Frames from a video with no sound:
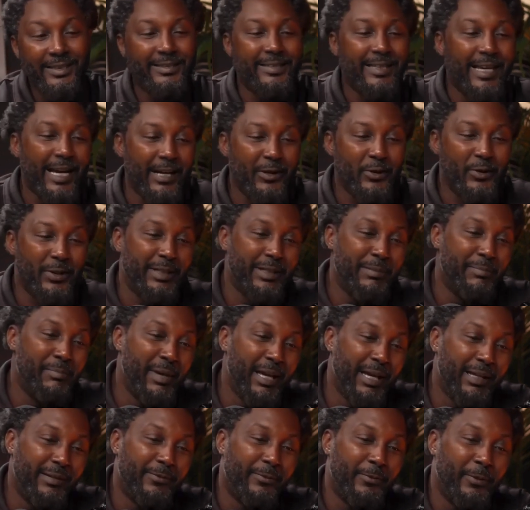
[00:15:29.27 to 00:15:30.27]
This actually
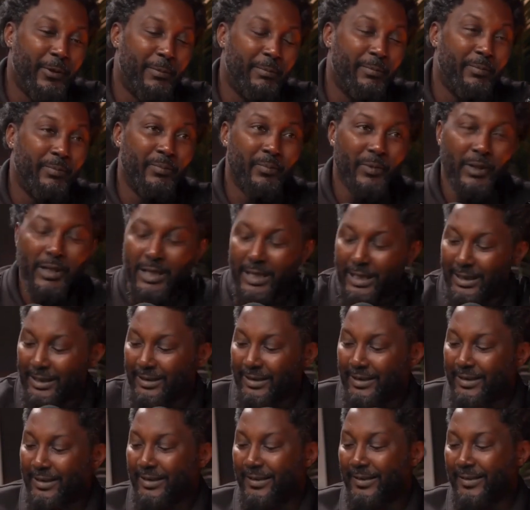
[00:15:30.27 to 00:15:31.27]
made from
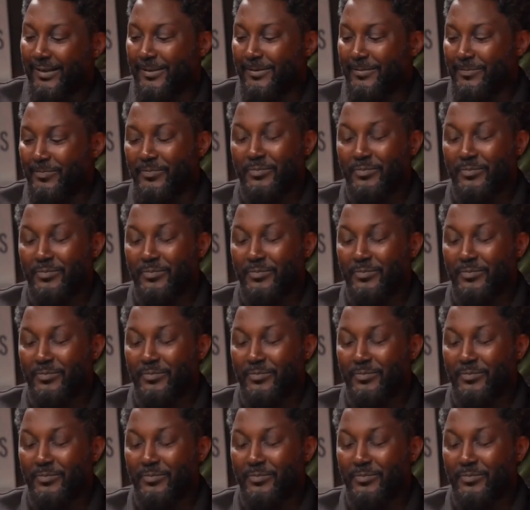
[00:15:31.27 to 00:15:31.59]
Canada.